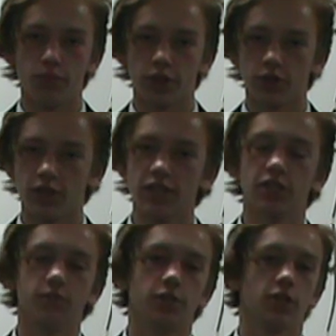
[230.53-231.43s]
but there needs
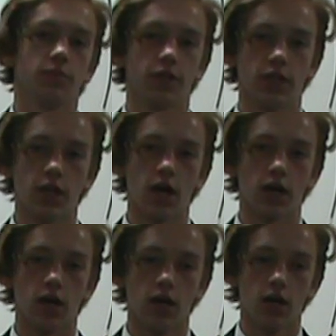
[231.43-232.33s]
to be something
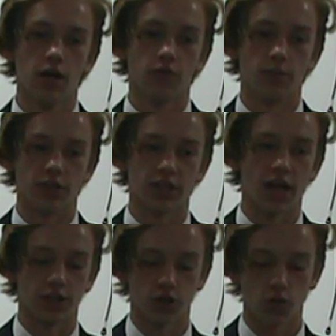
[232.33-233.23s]
done from the
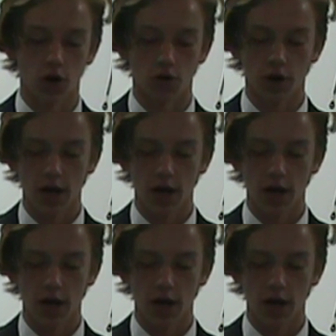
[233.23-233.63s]
status quo.